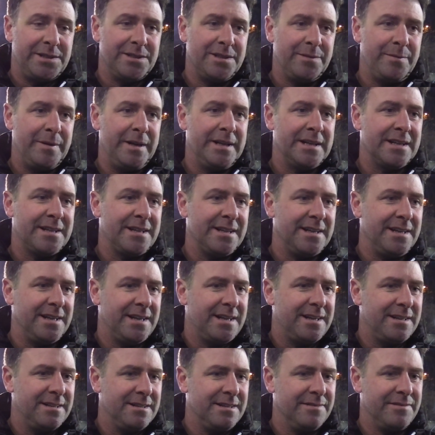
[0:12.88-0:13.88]
should have been. I
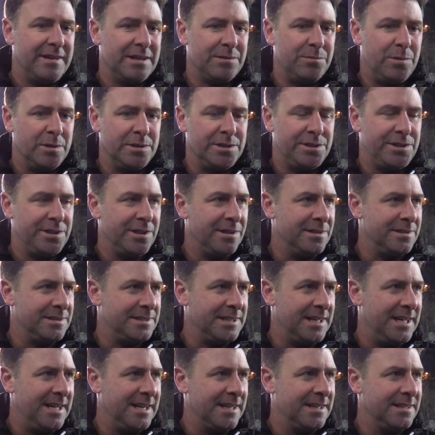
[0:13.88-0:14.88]
think they've had one shot on
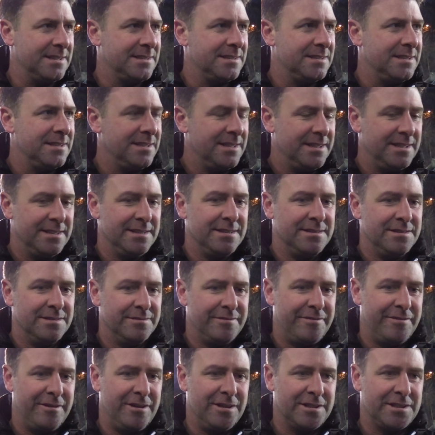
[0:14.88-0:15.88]
target, and
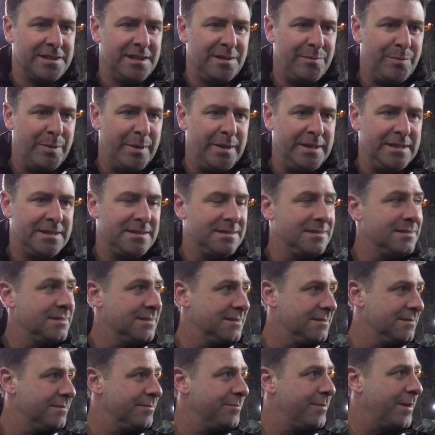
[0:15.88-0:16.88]
unfortunately, Pete
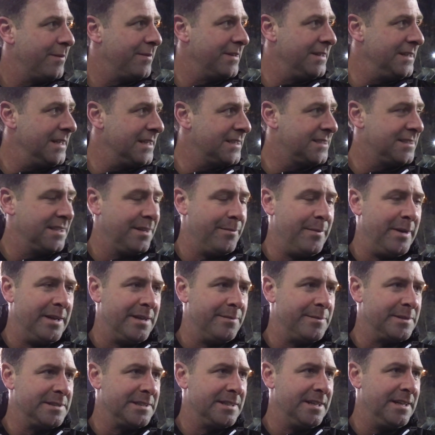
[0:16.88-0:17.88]
probably I'd say made
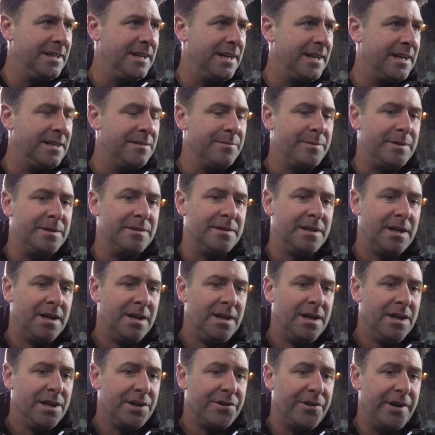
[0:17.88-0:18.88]
a mistake again. But
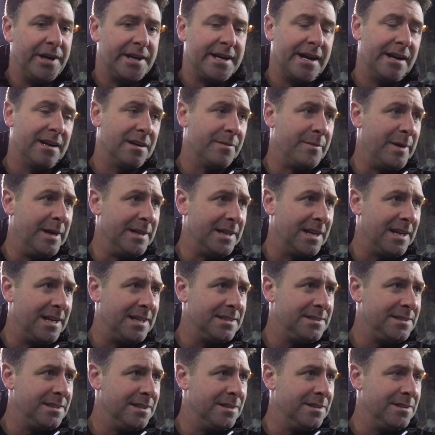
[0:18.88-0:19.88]
great character by the
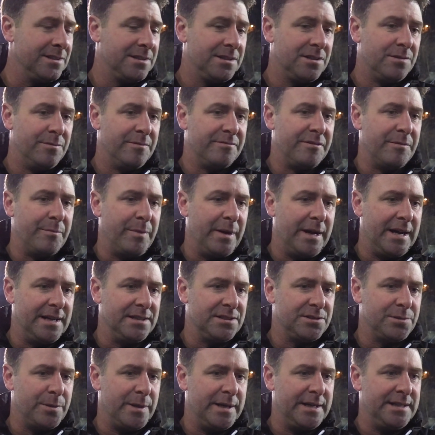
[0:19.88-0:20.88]
lads, you know, come from
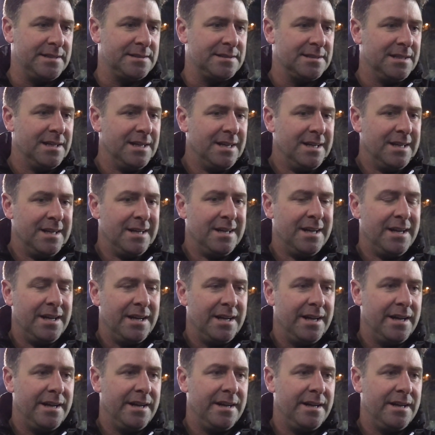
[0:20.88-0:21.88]
behind twice.
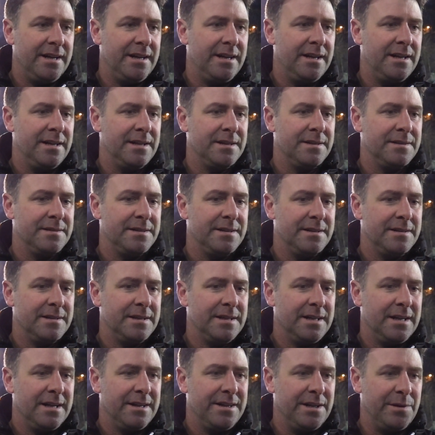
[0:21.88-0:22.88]
Uh,
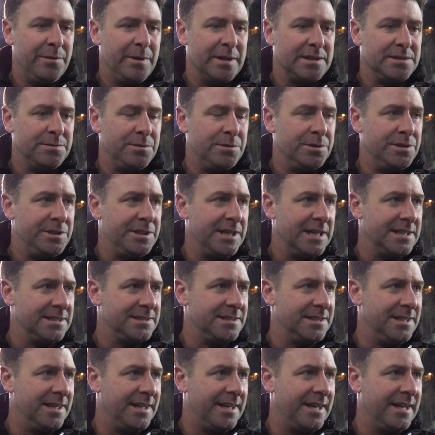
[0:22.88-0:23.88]
I think we had some good
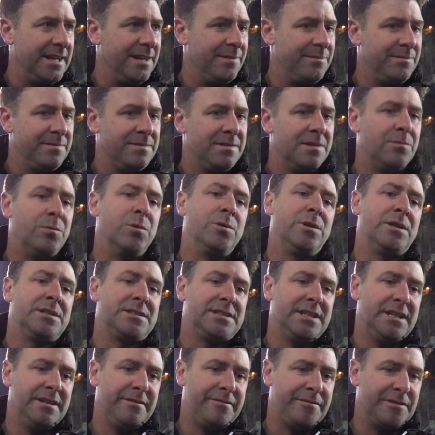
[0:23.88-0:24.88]
chance in the game. Wouldn't have
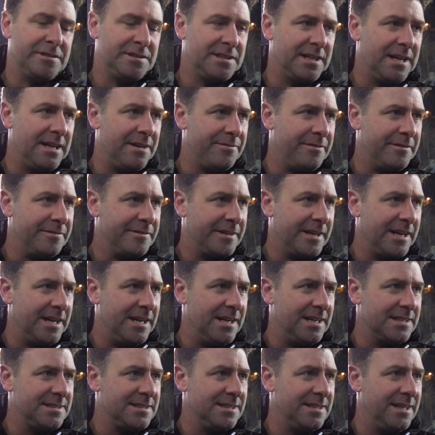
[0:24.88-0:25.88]
saved first half off
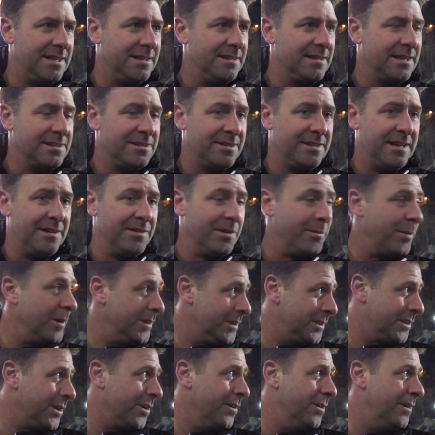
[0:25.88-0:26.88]
Cart, and then I don't know how the
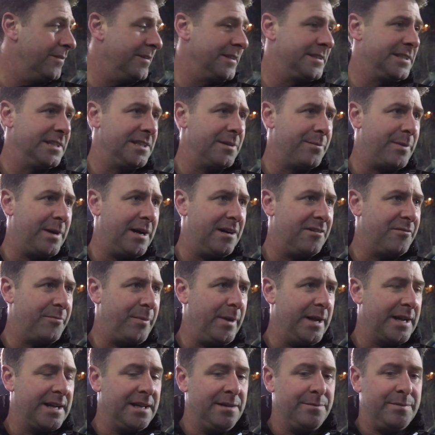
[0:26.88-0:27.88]
one's gone over to the bar off
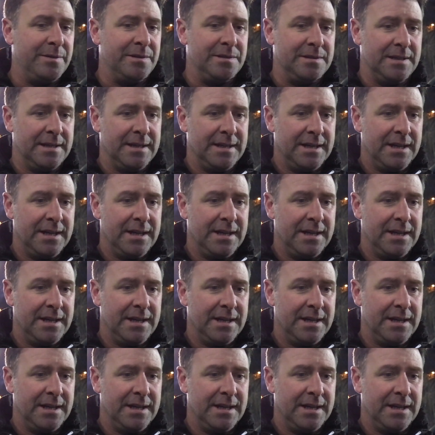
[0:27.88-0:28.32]
Becky, but